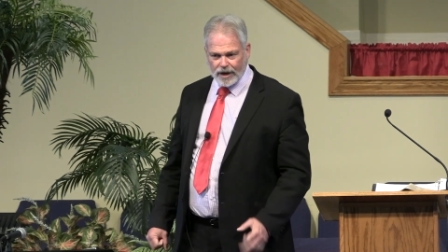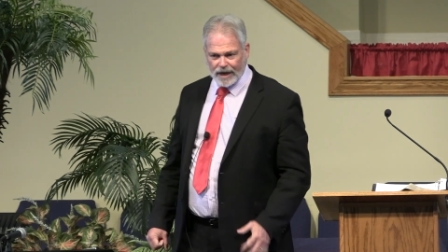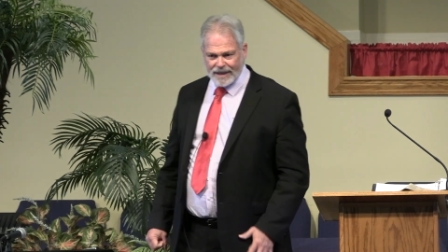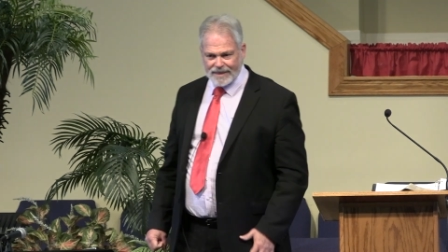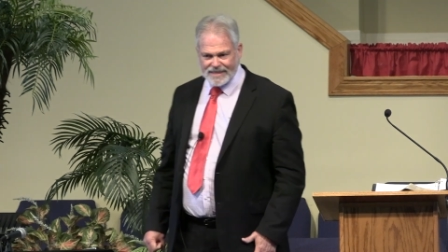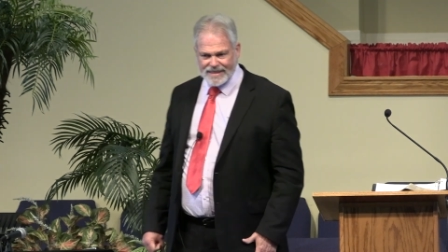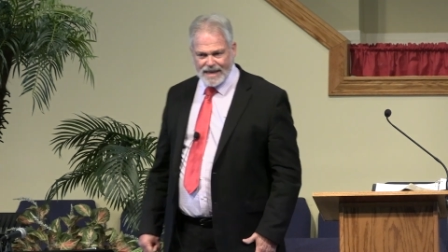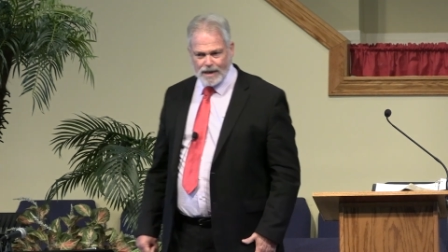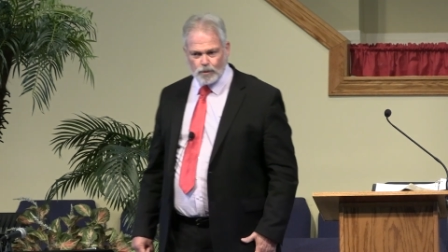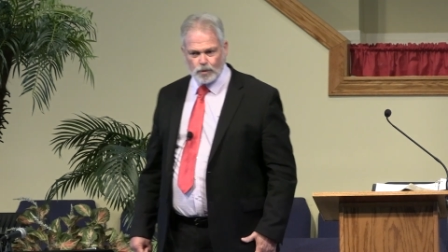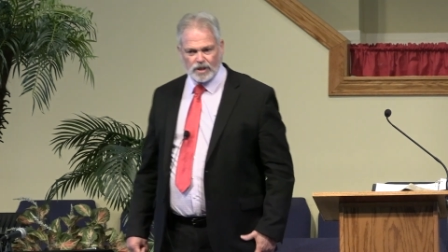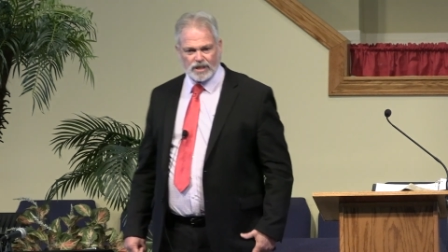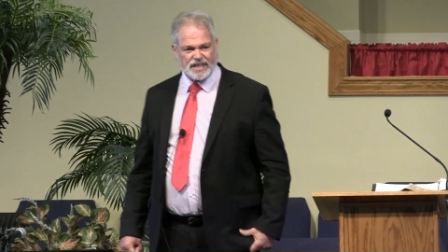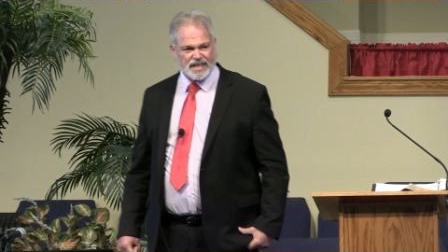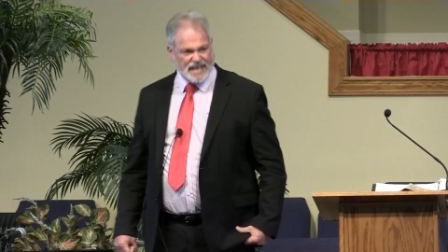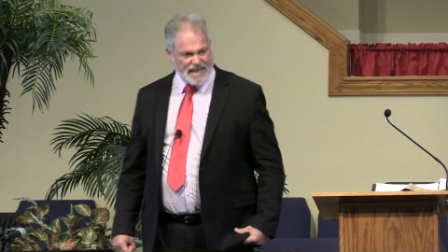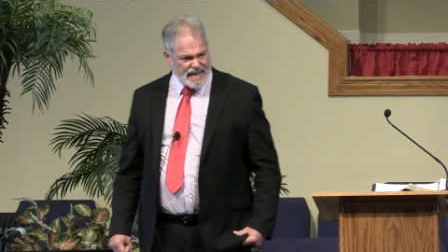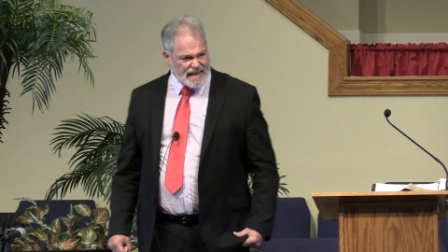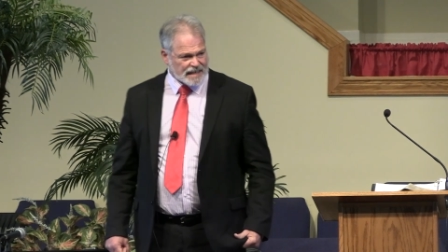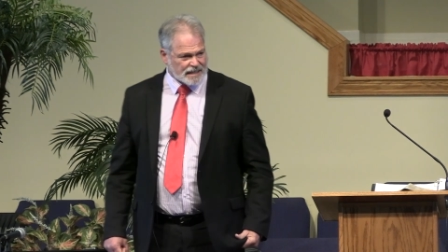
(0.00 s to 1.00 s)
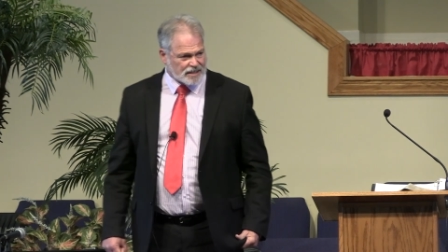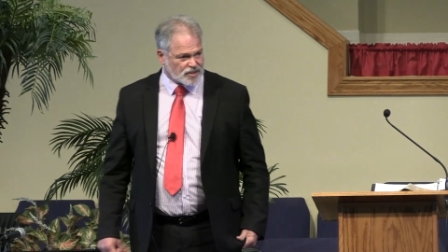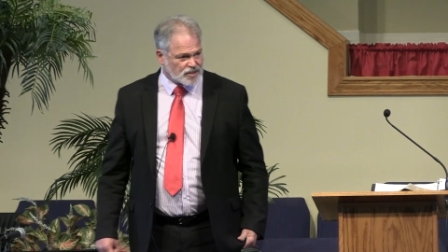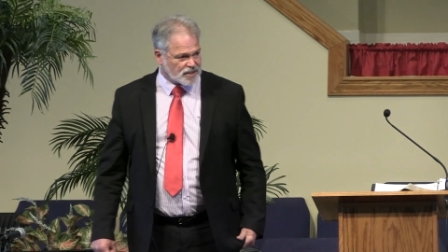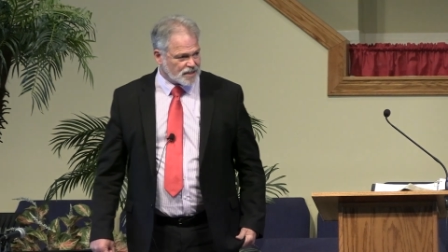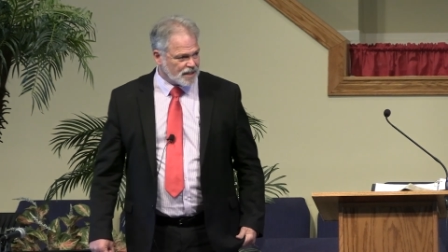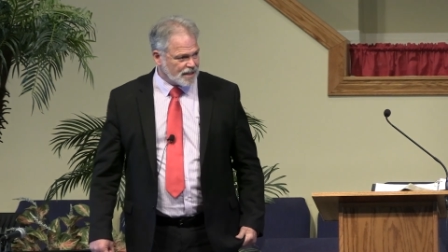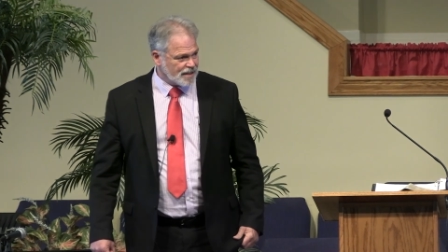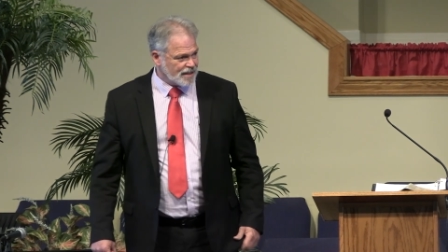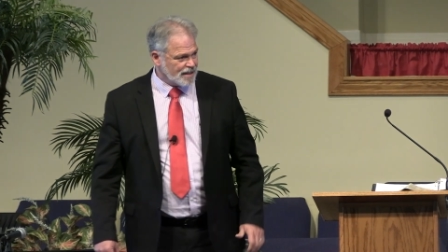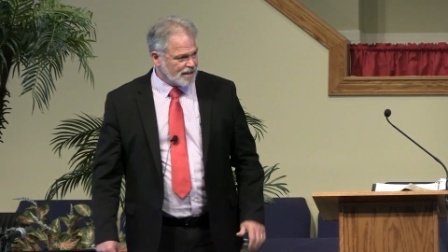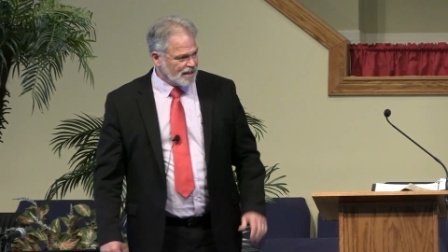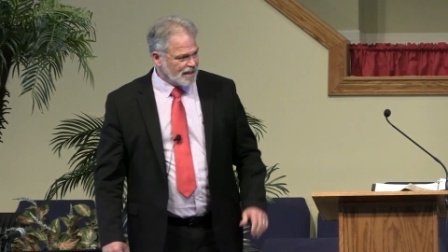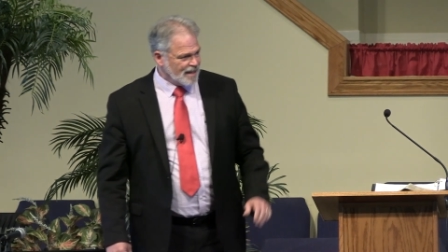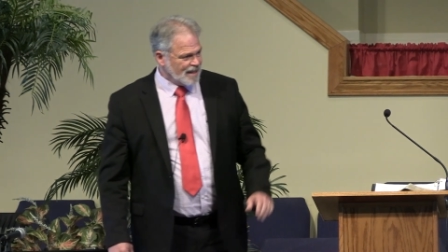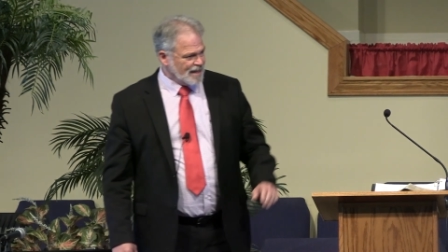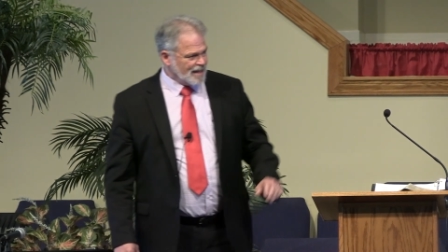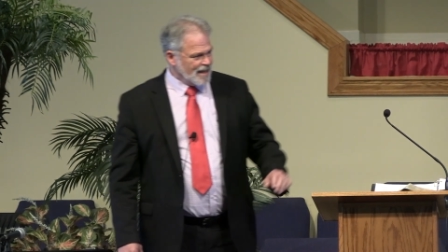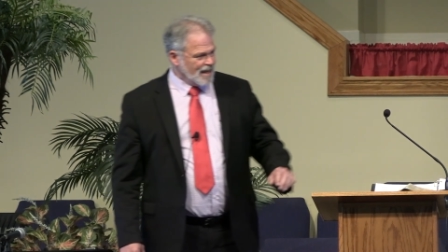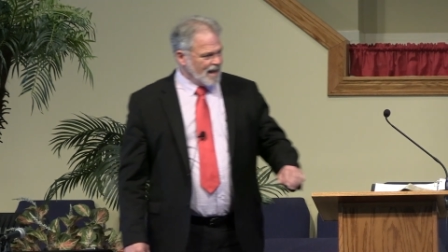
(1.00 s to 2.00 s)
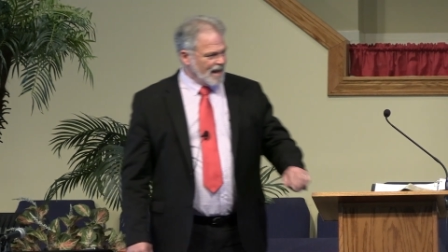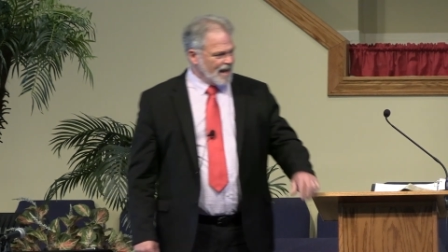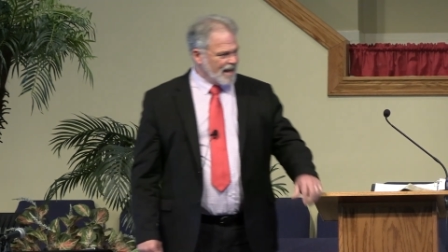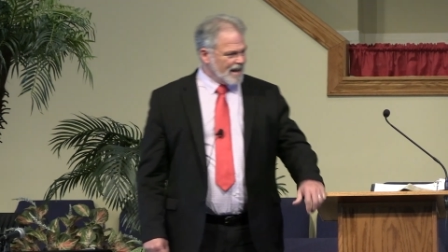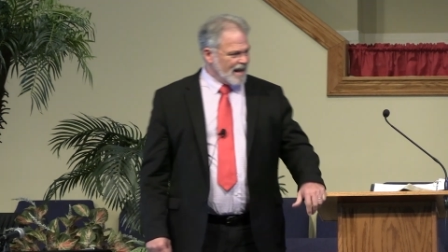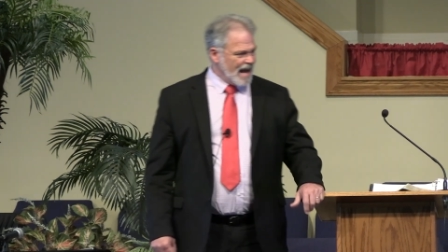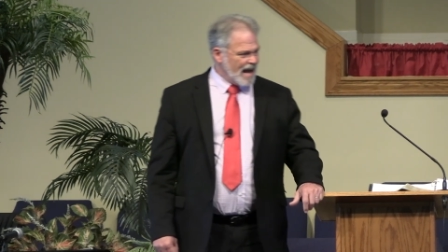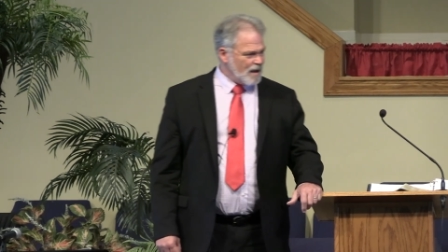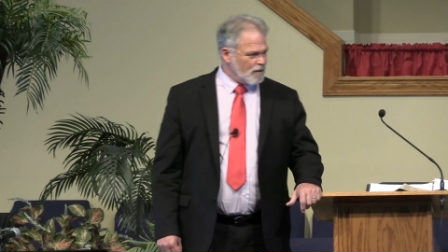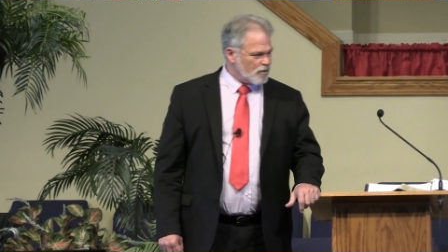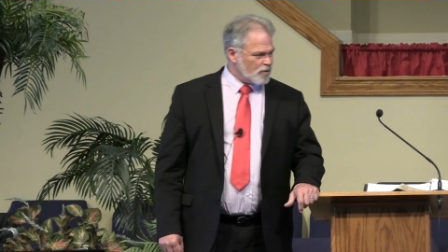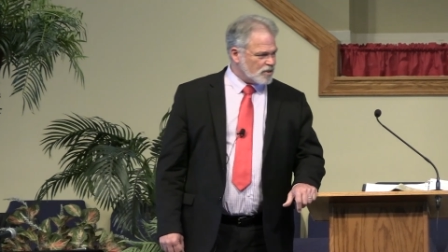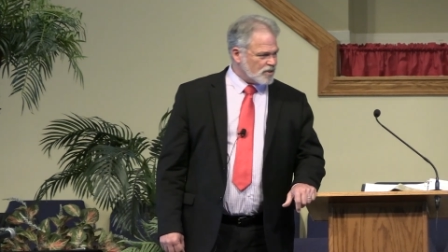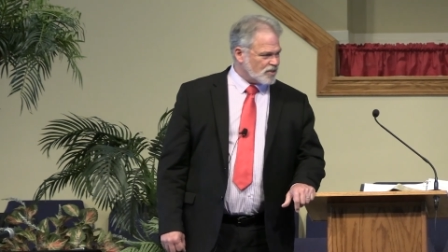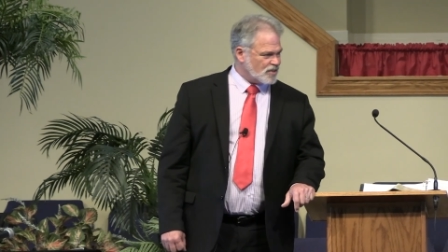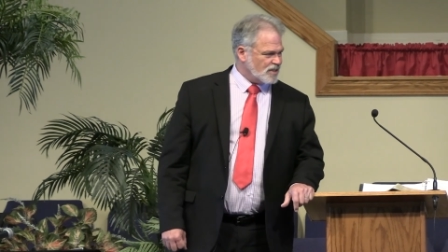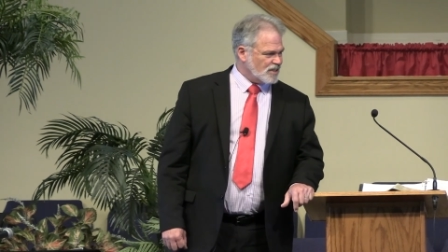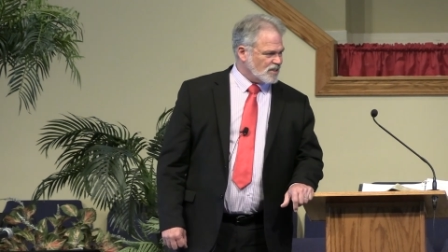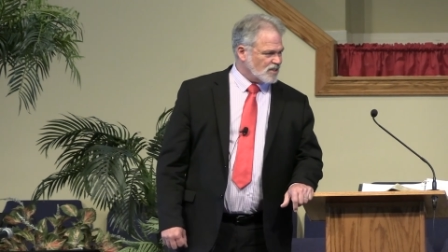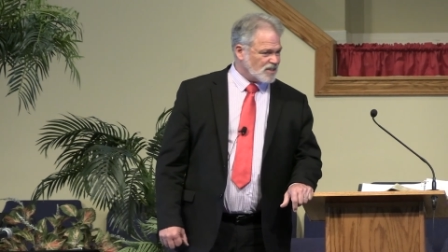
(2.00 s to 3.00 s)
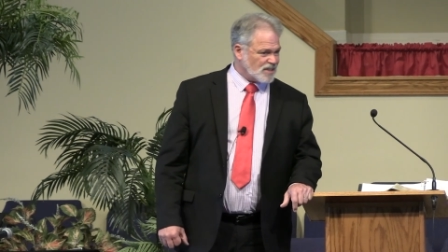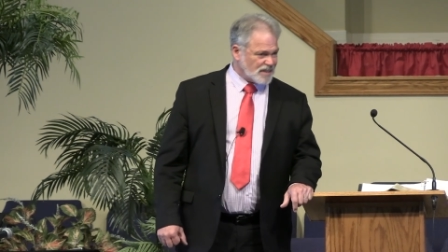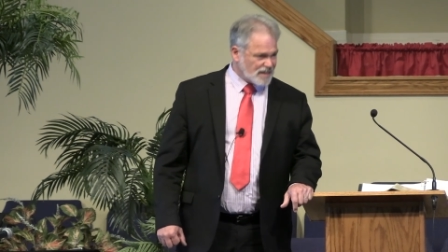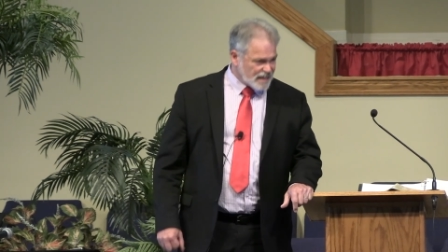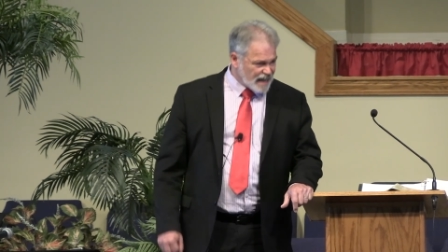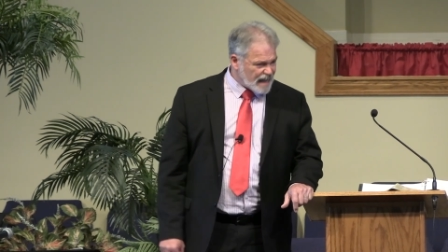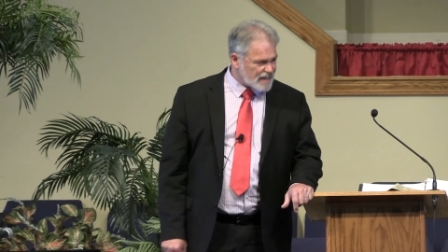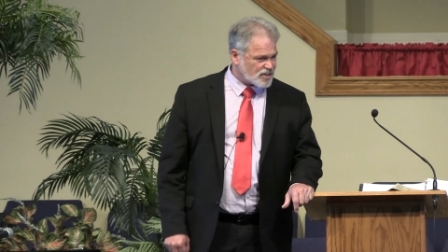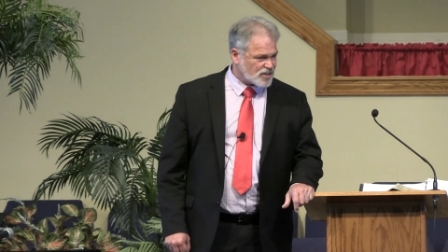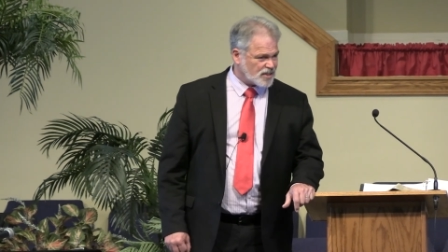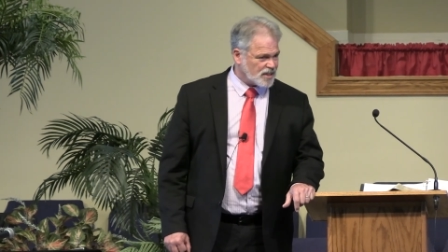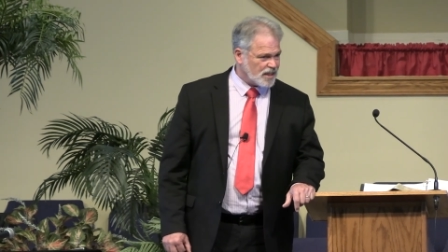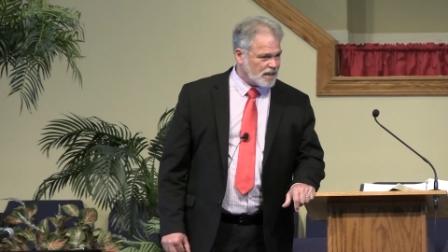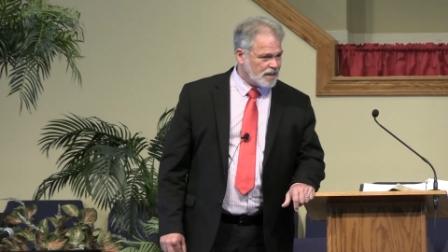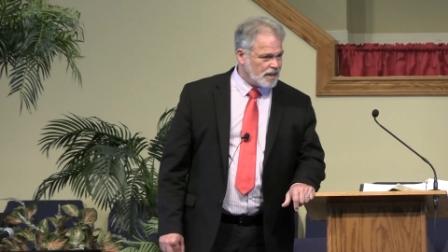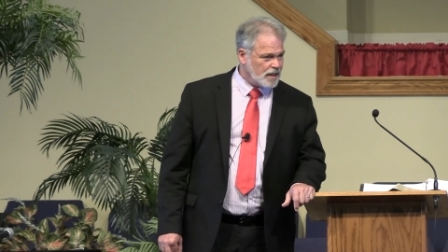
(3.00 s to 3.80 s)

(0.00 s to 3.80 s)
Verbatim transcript: and they would kiss. And I was disgusted.